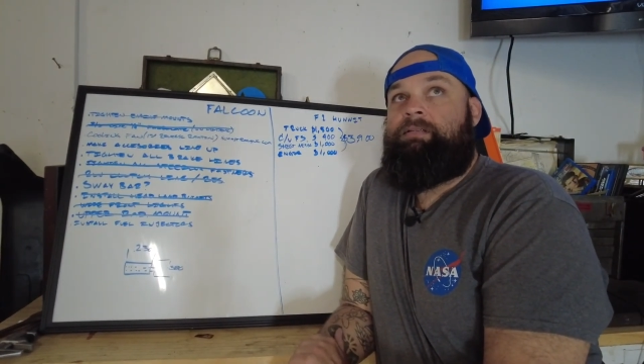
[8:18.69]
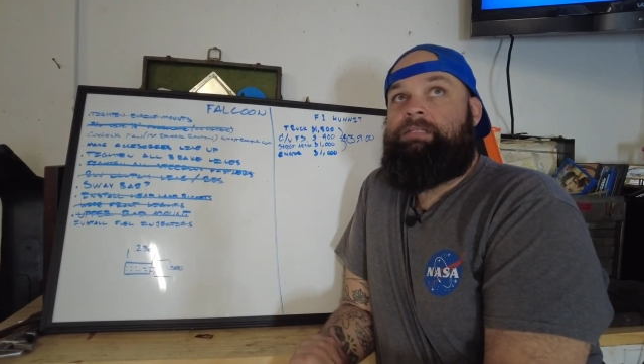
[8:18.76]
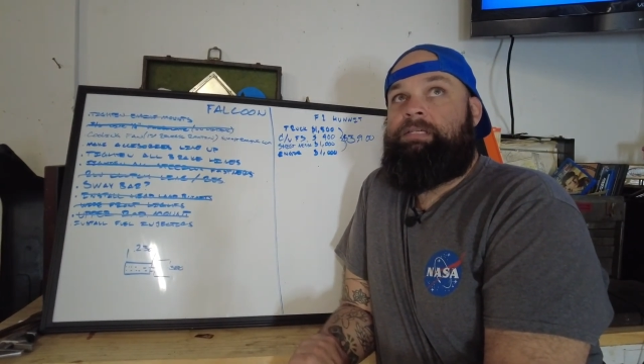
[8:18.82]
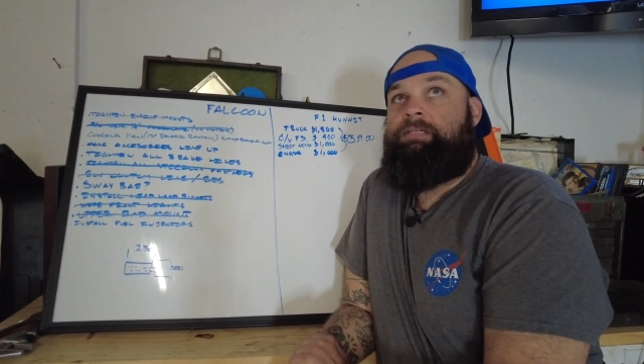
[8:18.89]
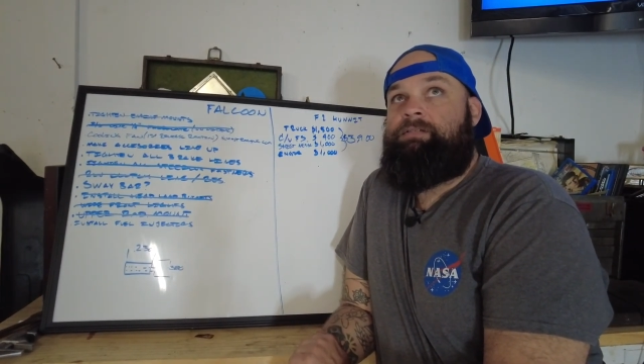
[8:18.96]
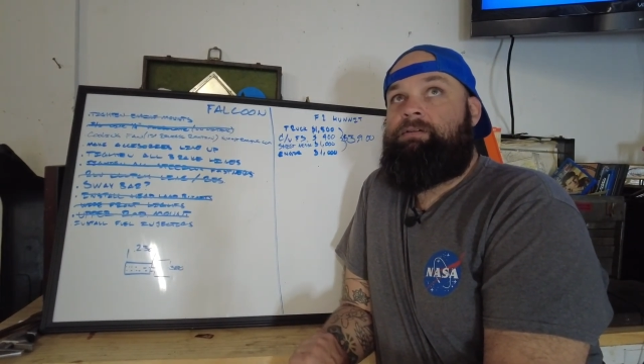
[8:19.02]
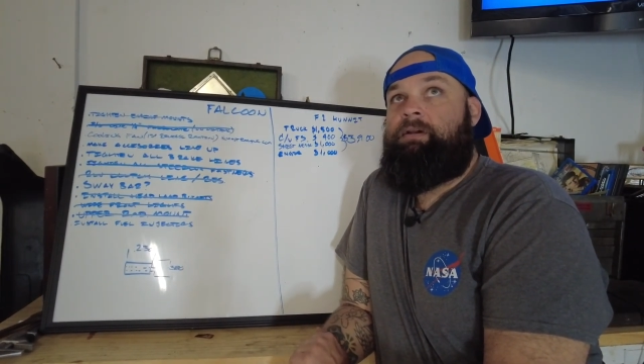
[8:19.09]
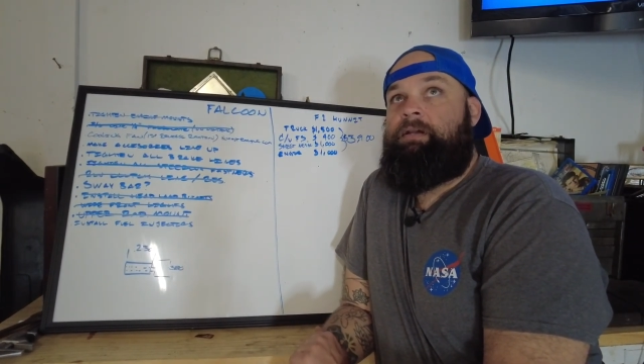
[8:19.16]

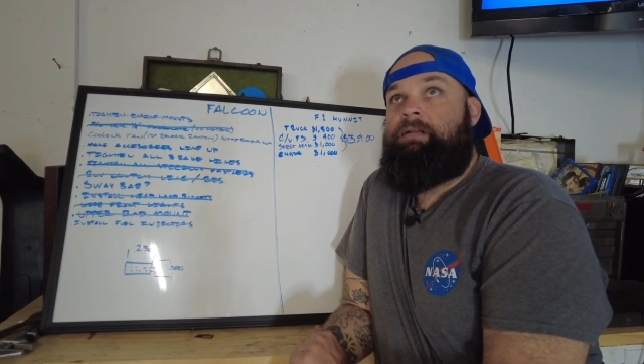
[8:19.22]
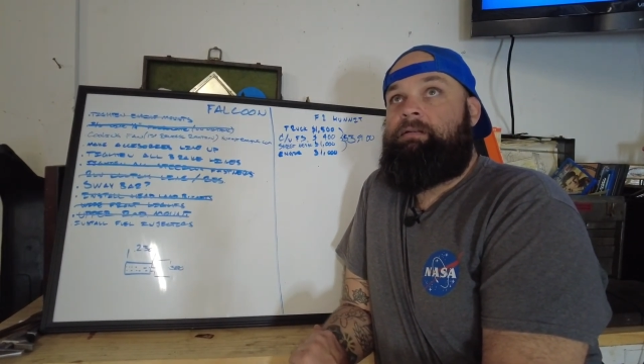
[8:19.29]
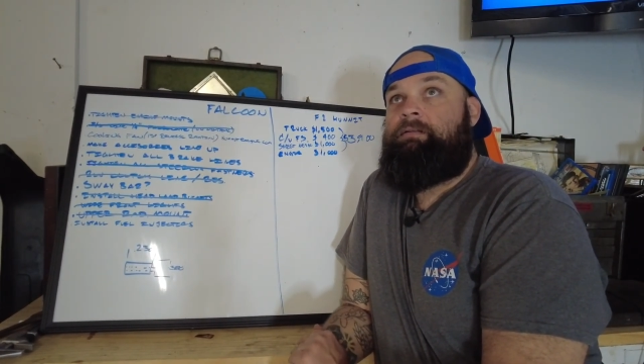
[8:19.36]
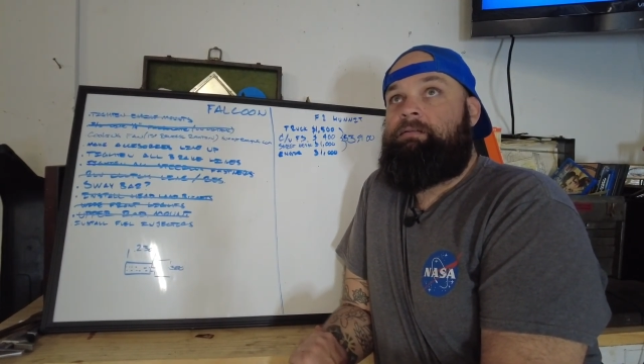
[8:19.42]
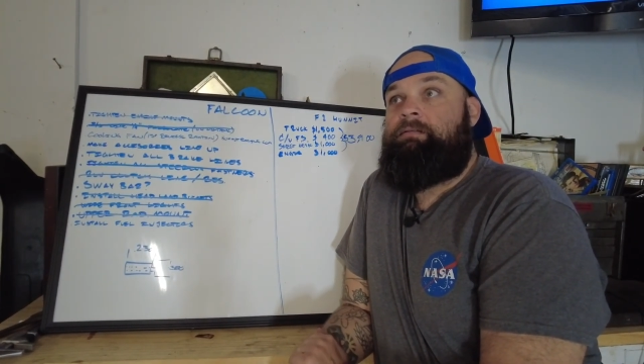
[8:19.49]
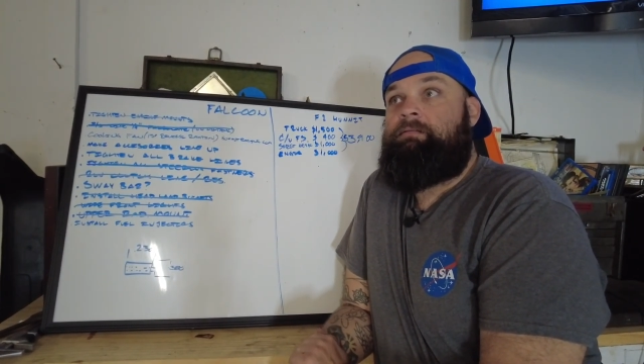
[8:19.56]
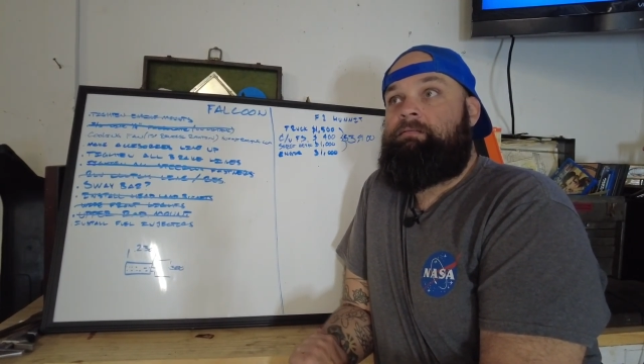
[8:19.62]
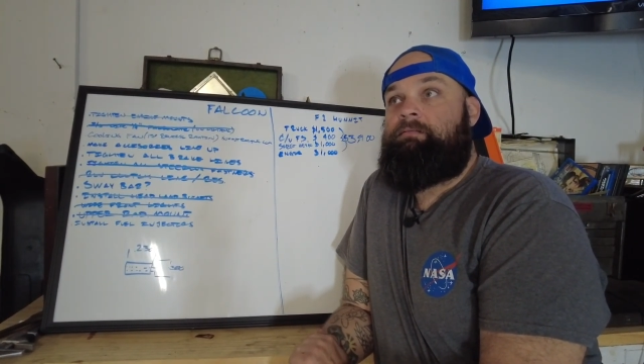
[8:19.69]
6 grand?
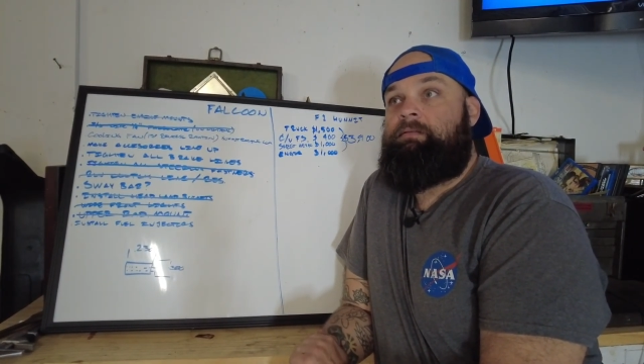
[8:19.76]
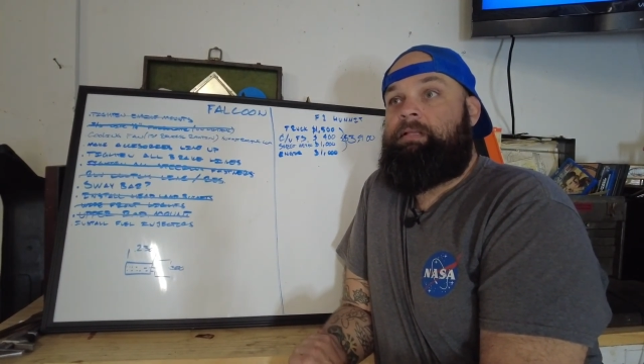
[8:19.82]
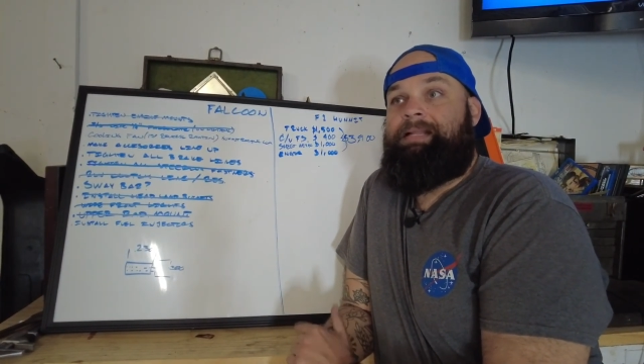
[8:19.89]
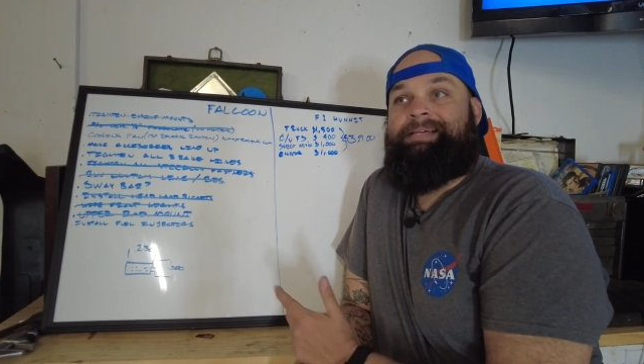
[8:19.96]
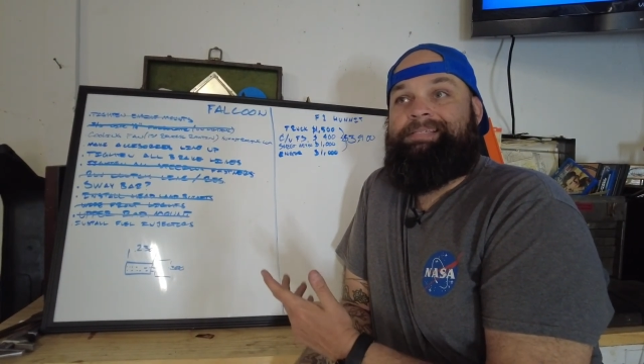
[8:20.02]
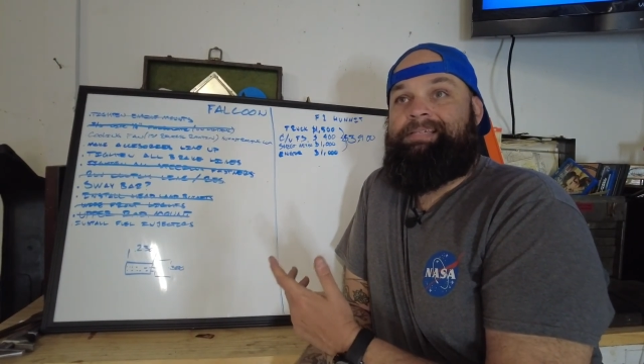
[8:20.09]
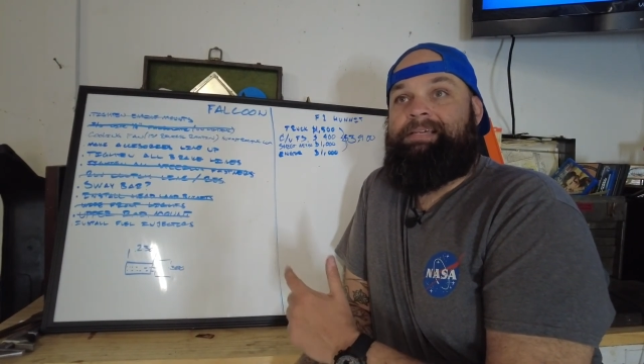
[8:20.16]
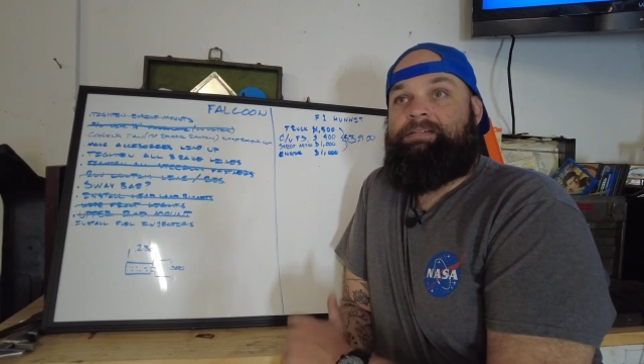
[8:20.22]
Yeah,
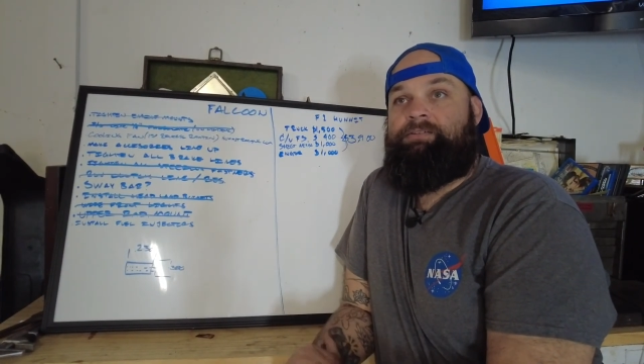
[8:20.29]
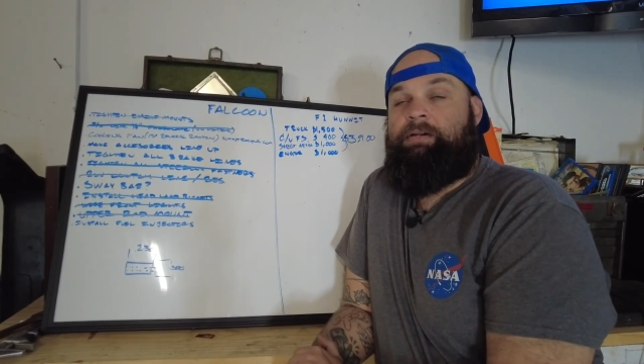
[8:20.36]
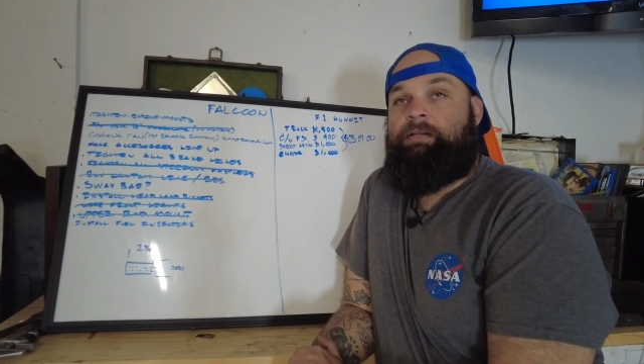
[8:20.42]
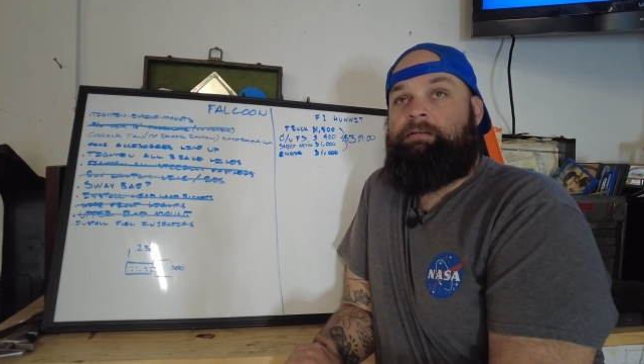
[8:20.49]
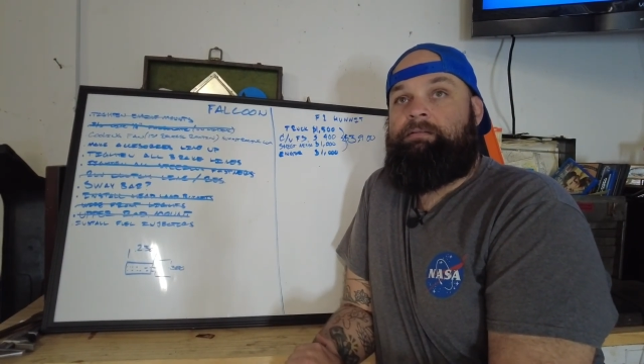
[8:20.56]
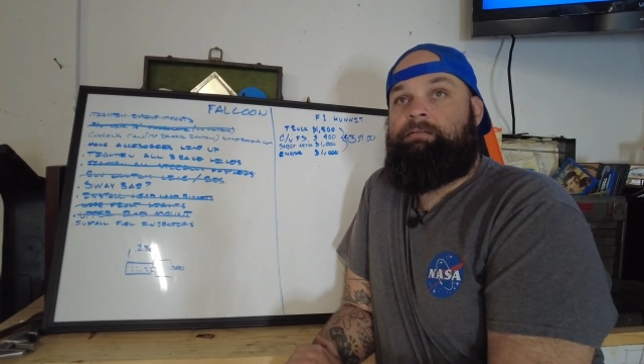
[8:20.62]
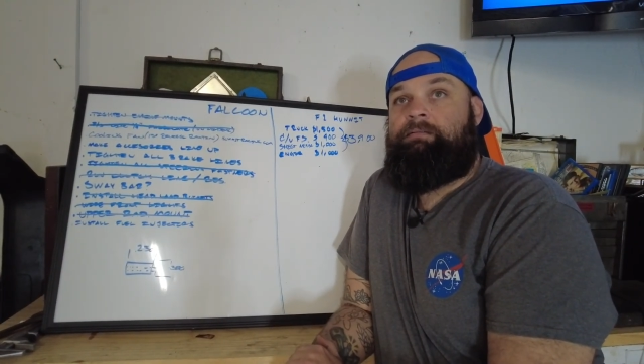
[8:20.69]
like 6, right?